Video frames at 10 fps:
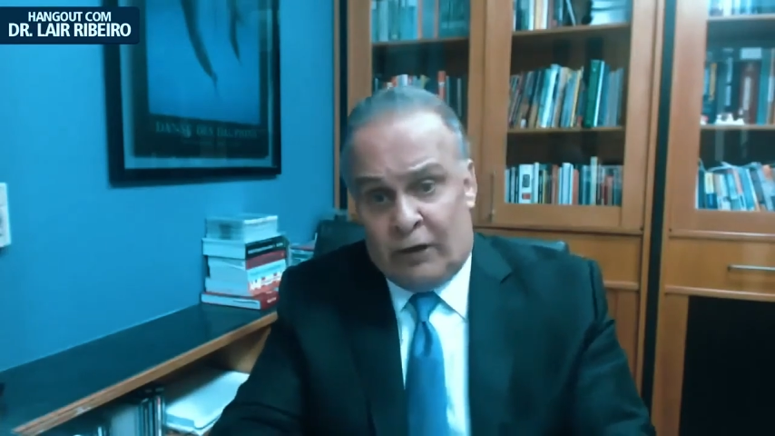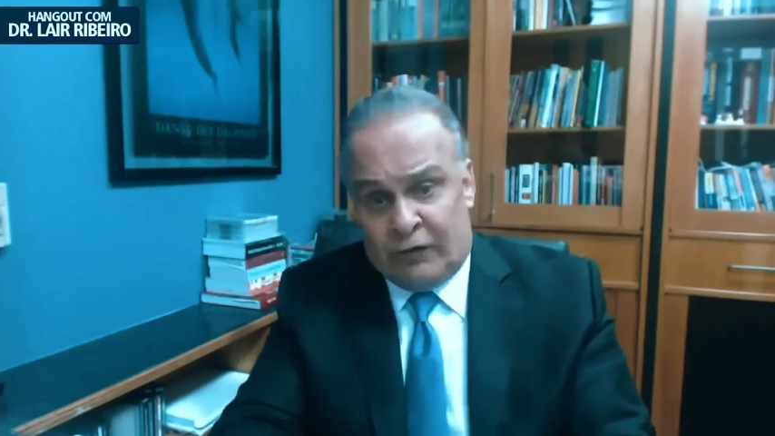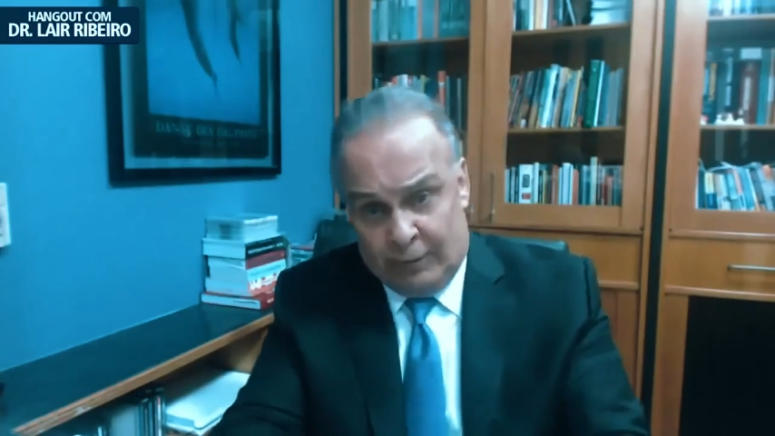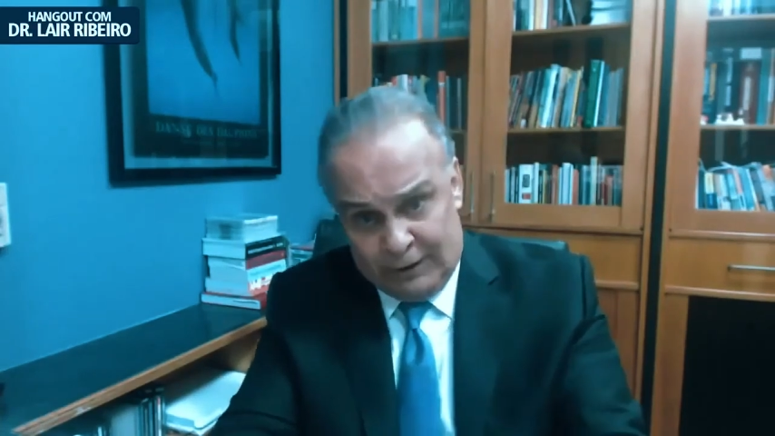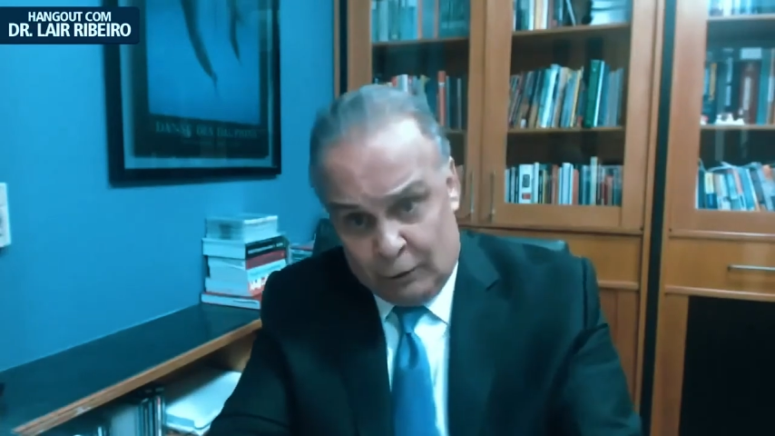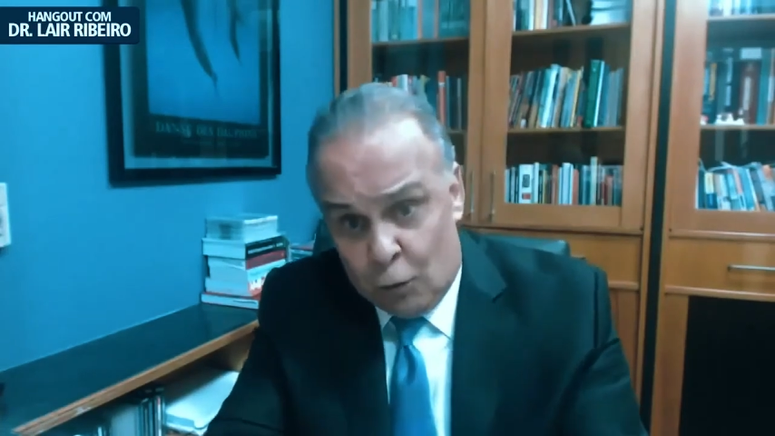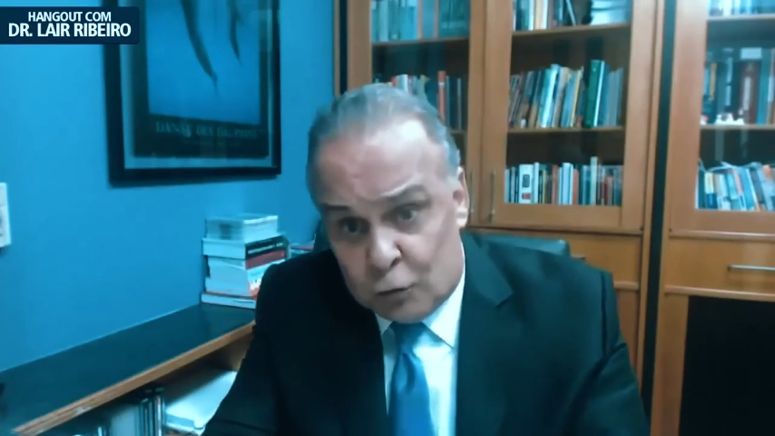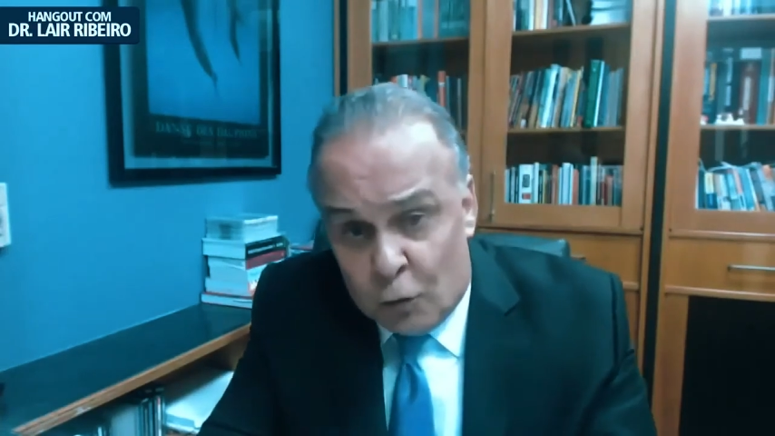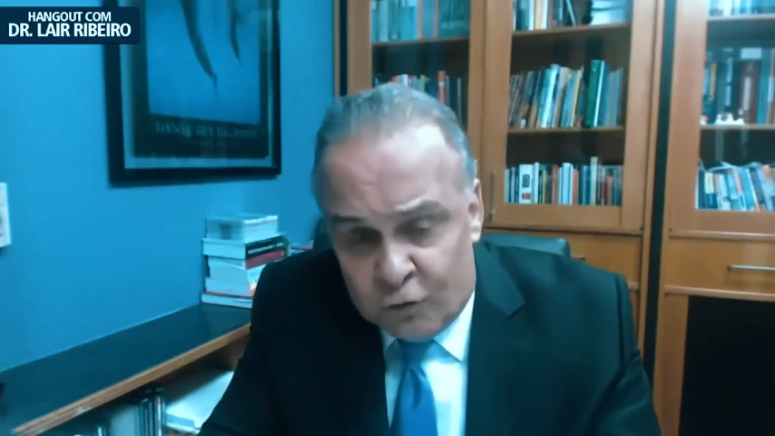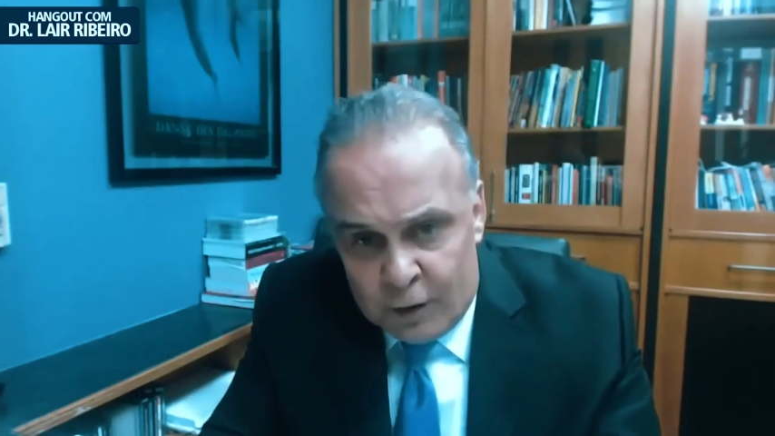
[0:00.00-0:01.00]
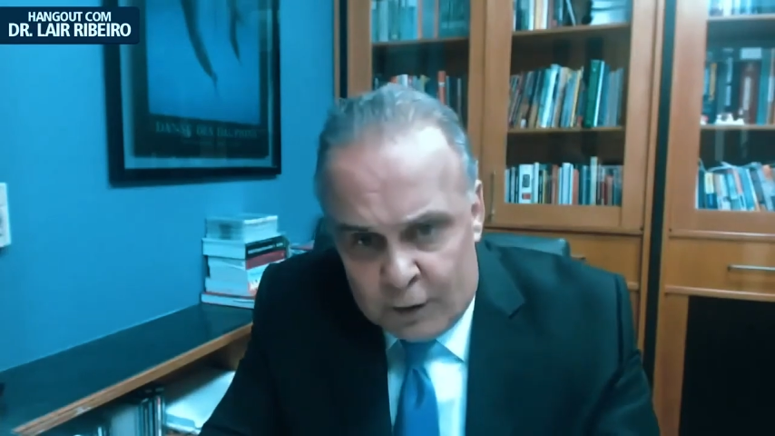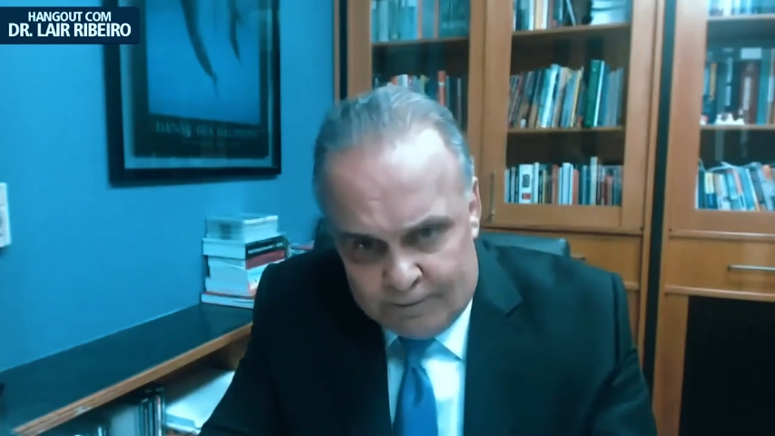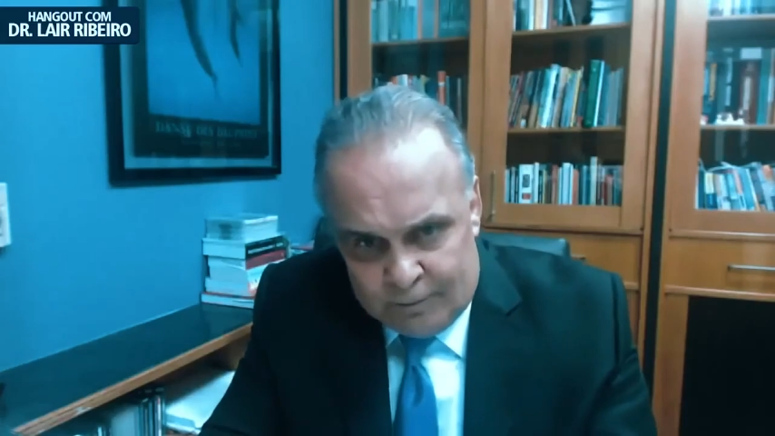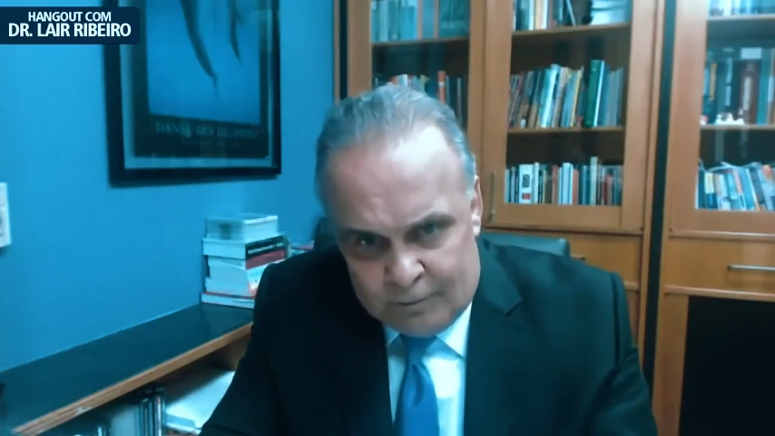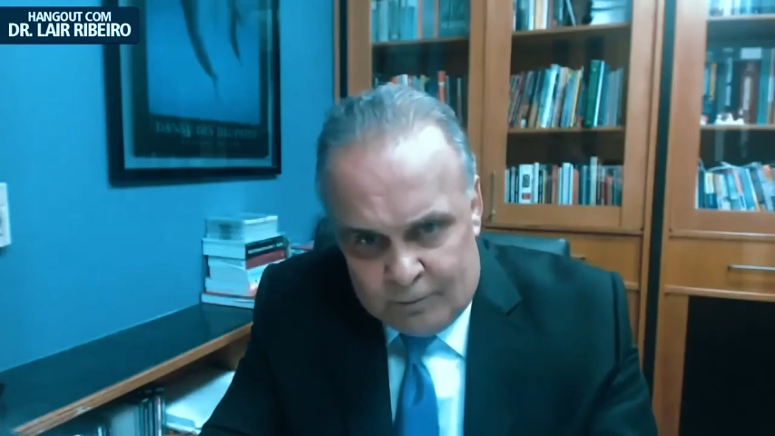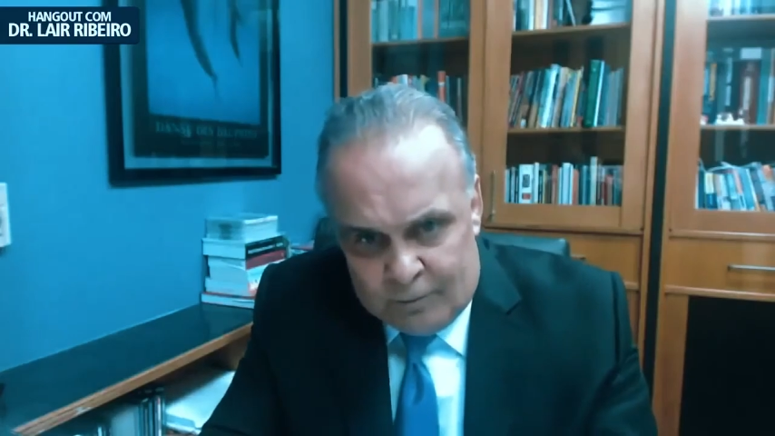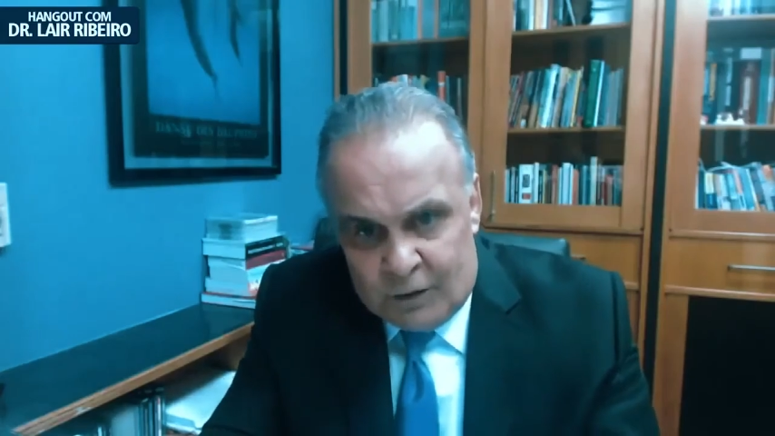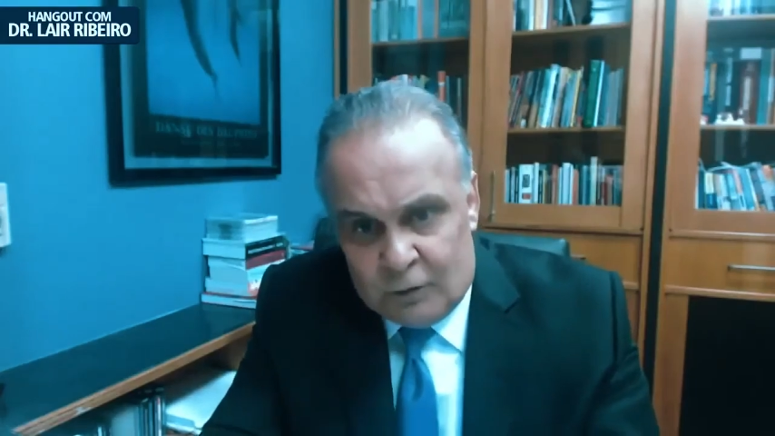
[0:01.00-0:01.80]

It's called fat phobia.